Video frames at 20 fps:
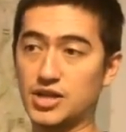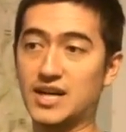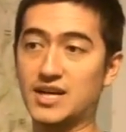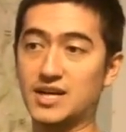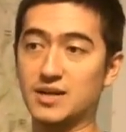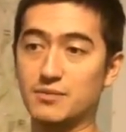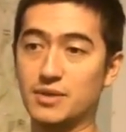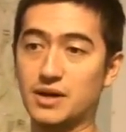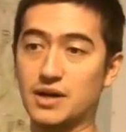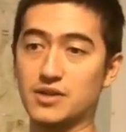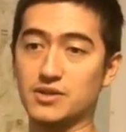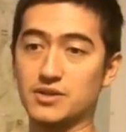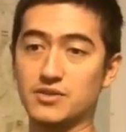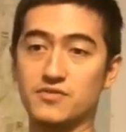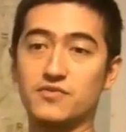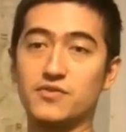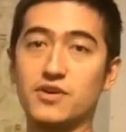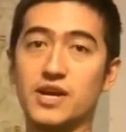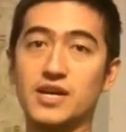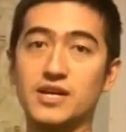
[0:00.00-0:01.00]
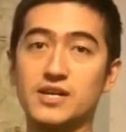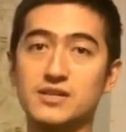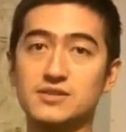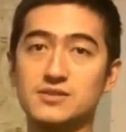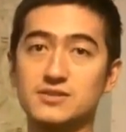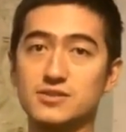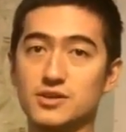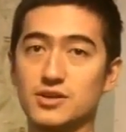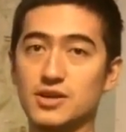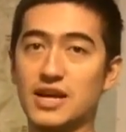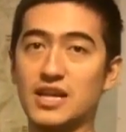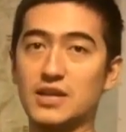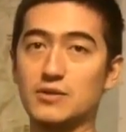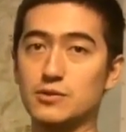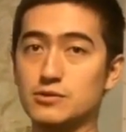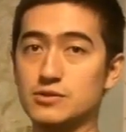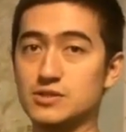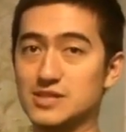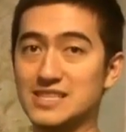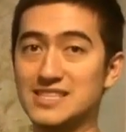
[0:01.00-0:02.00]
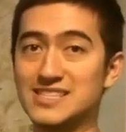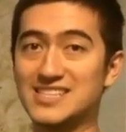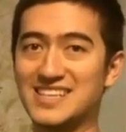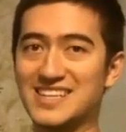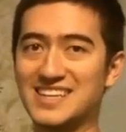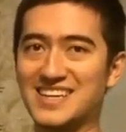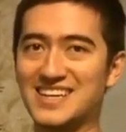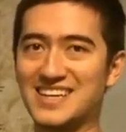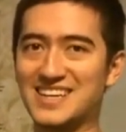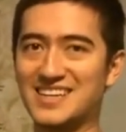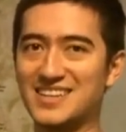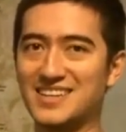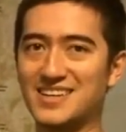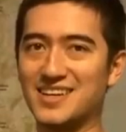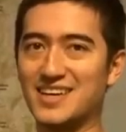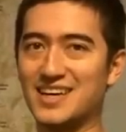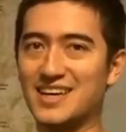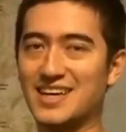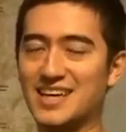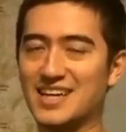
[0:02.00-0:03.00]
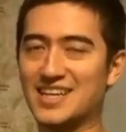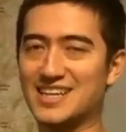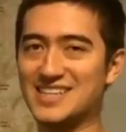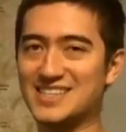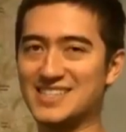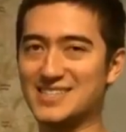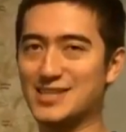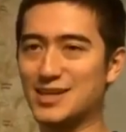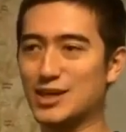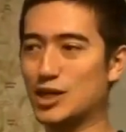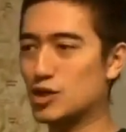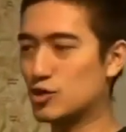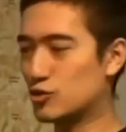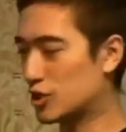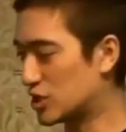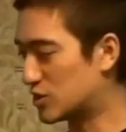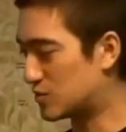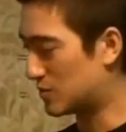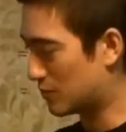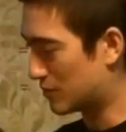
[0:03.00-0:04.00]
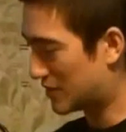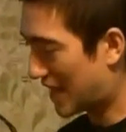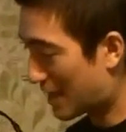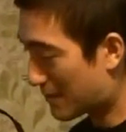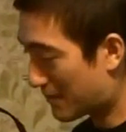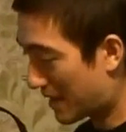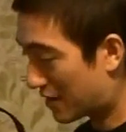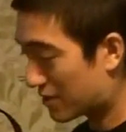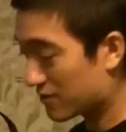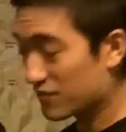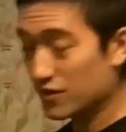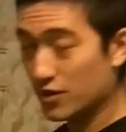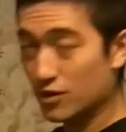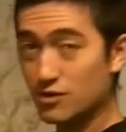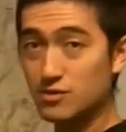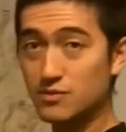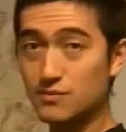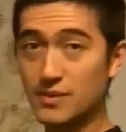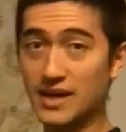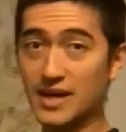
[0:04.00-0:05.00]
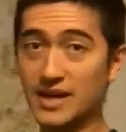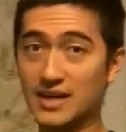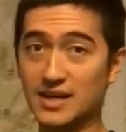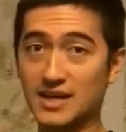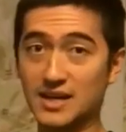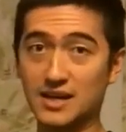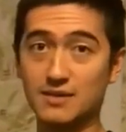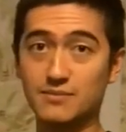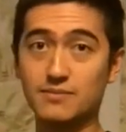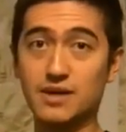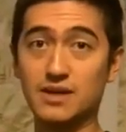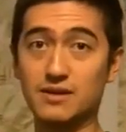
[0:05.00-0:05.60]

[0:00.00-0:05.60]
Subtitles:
You're not going to bother your friends or anyone who's listening in, because trust me, with that microphone, my